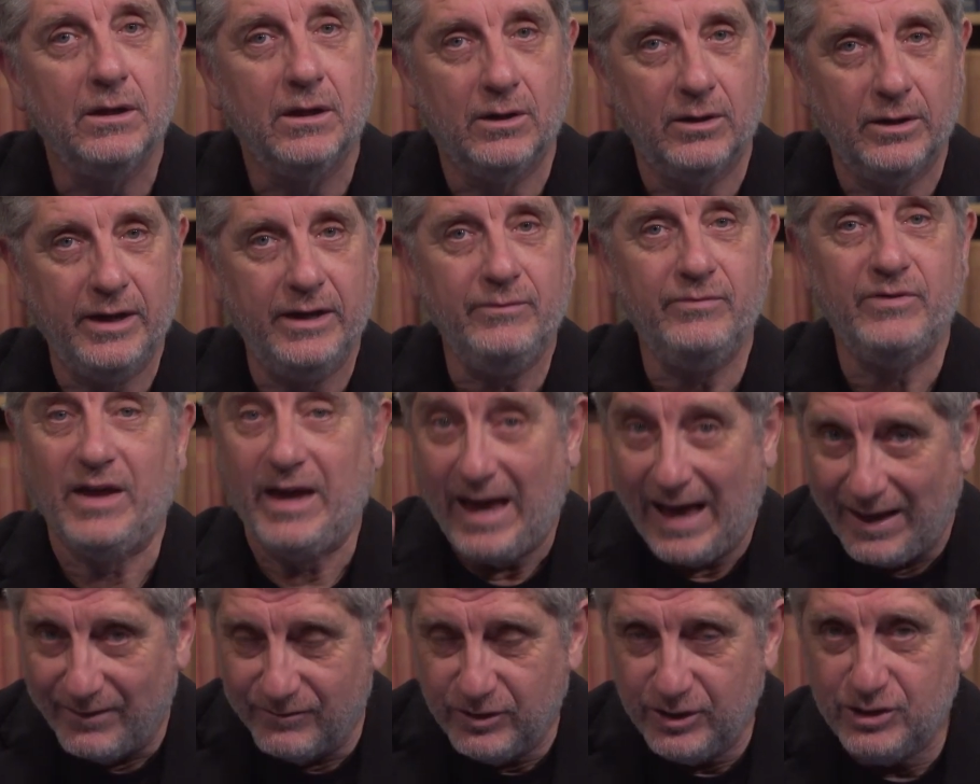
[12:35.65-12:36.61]
all right, they
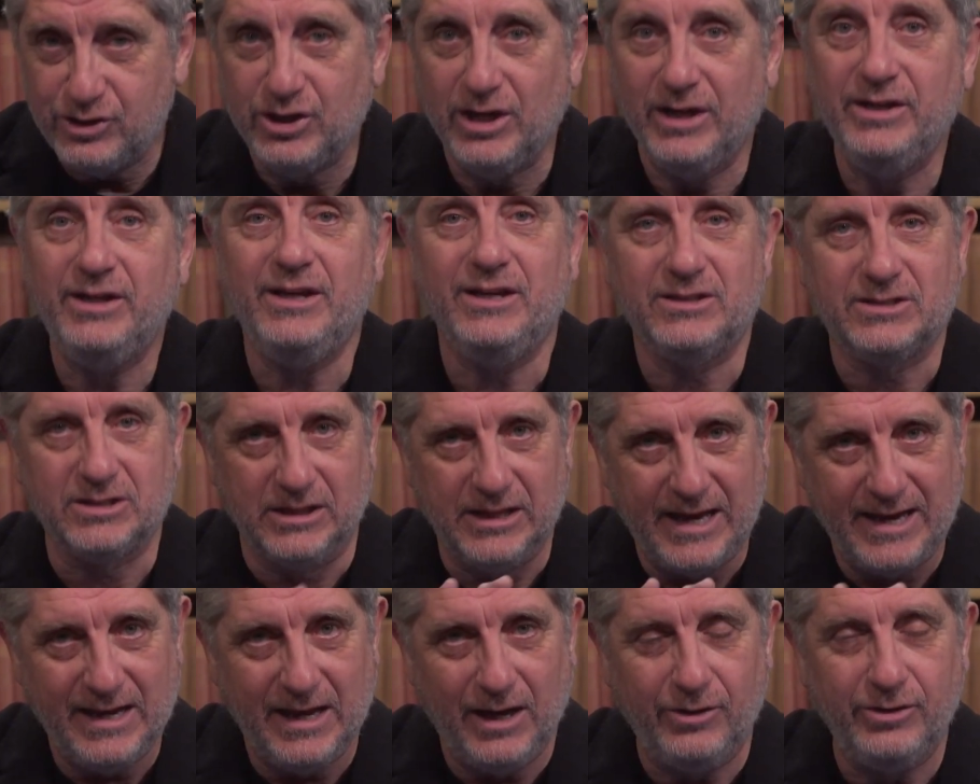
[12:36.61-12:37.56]
have an agenda. It's
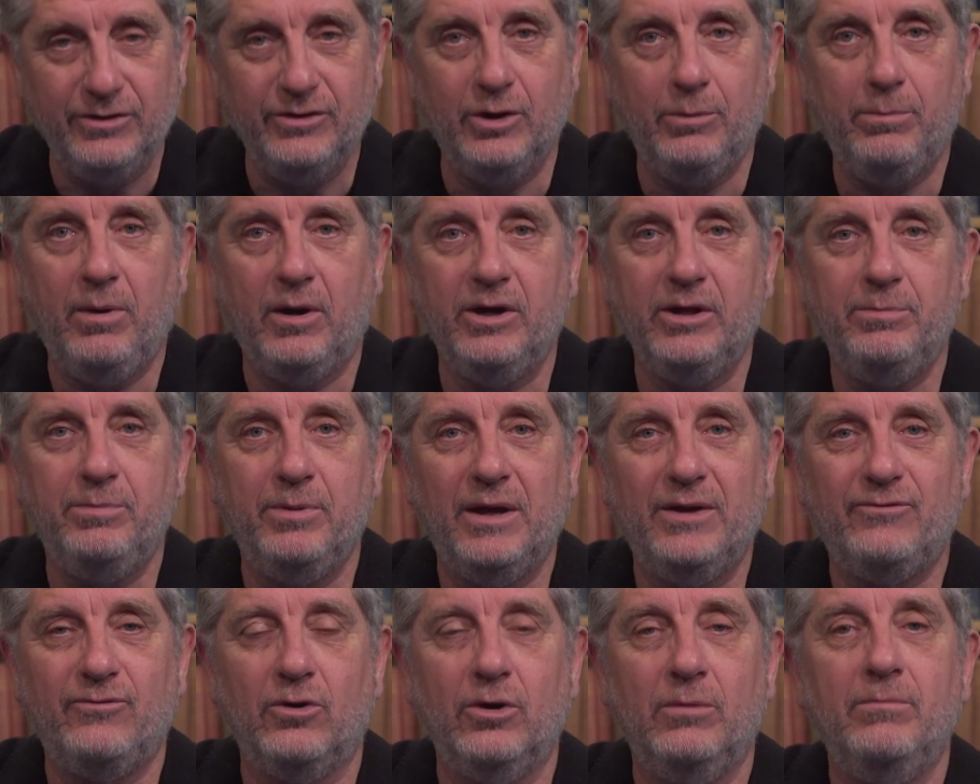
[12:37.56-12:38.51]
laid out in their party
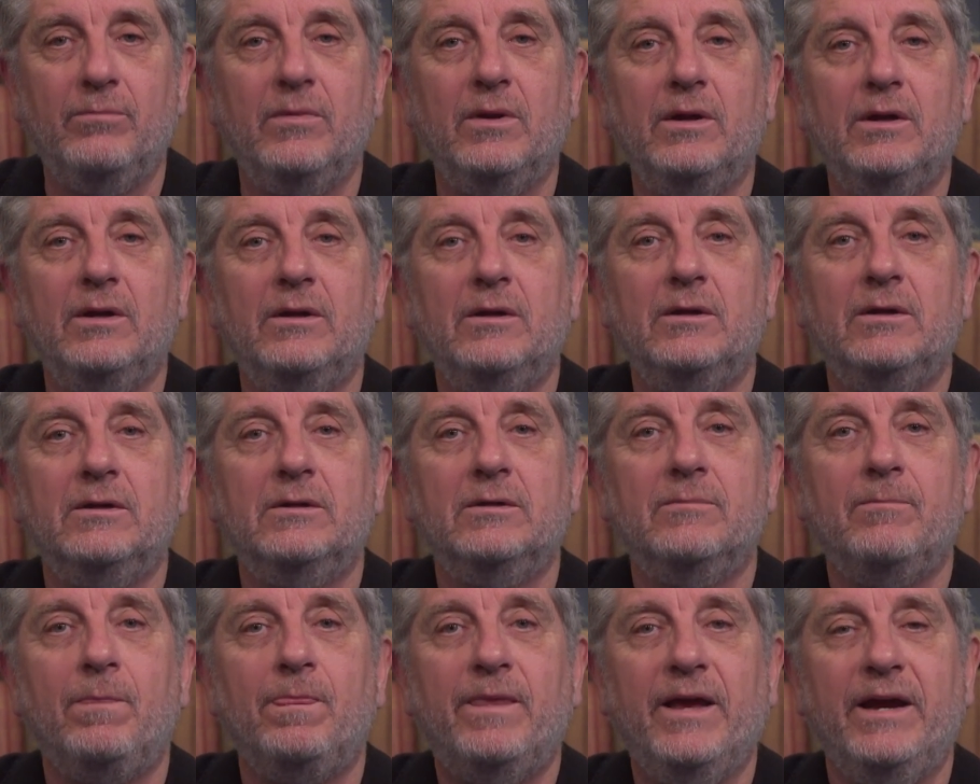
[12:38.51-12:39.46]
platform.
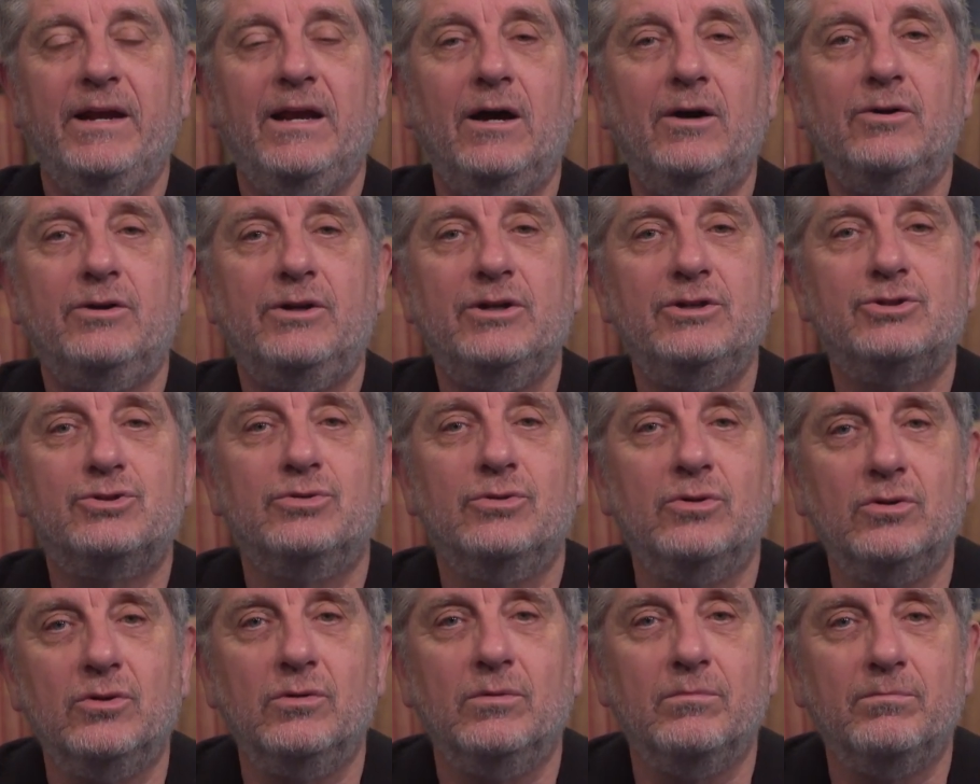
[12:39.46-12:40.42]
They now
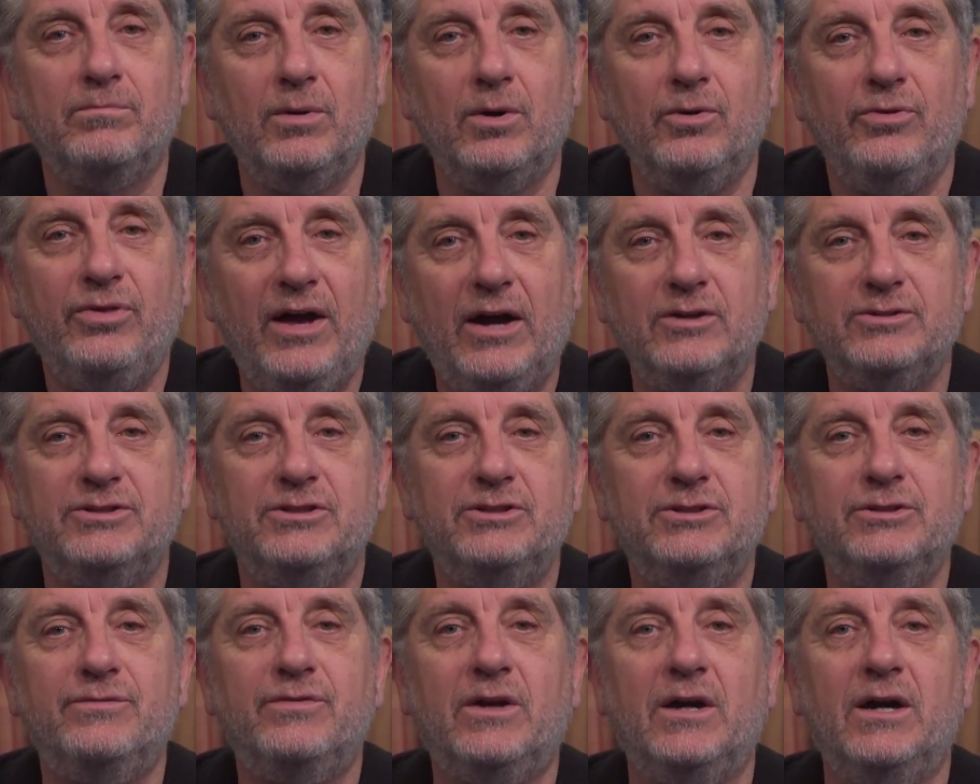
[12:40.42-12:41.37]
control both
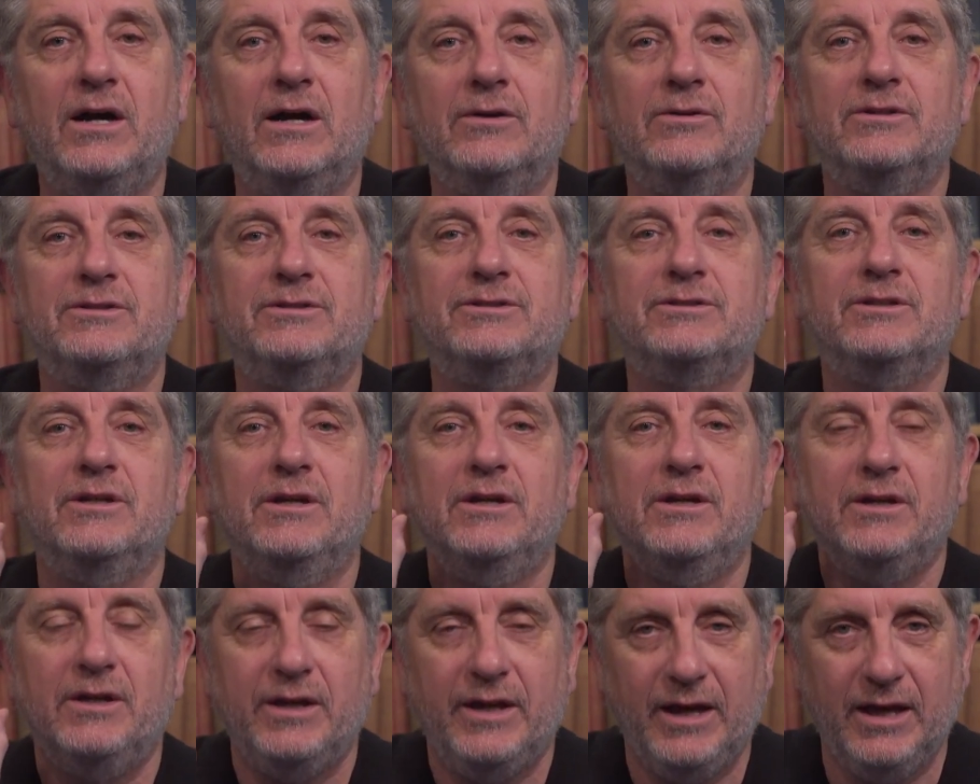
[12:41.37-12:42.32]
houses of Congress
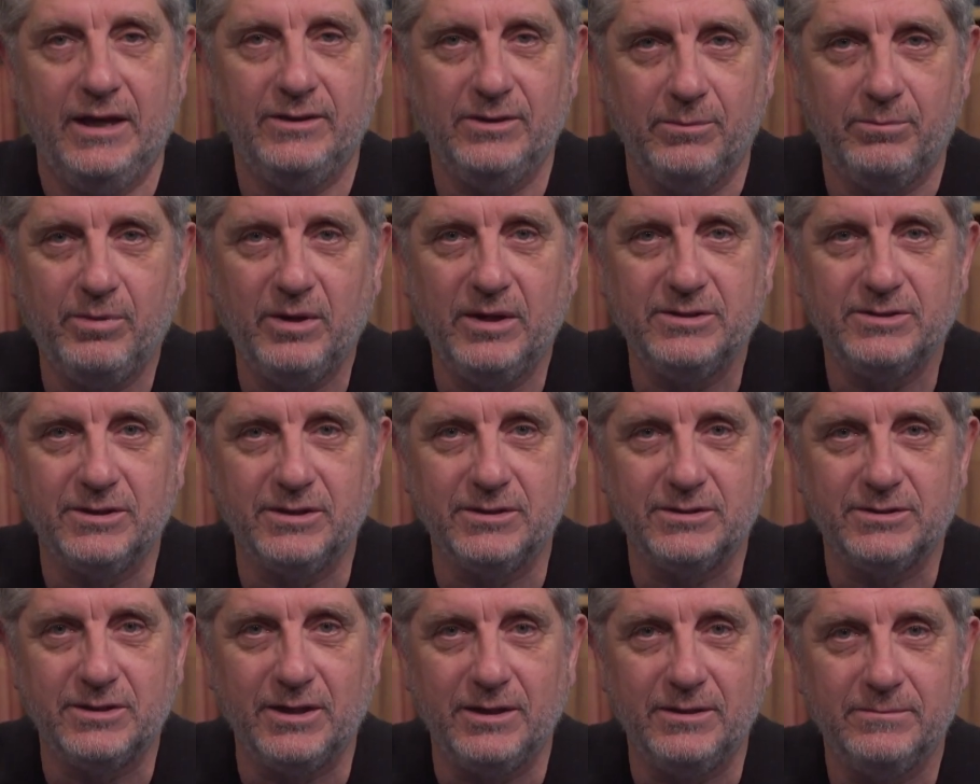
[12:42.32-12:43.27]
and the
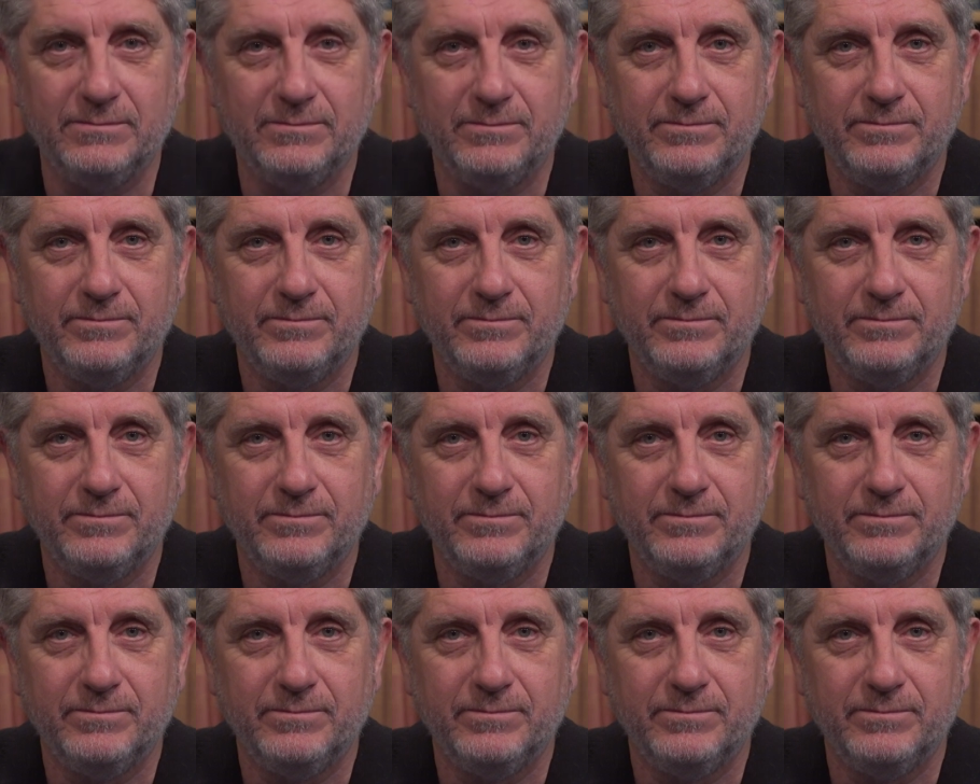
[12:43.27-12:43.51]
presidency.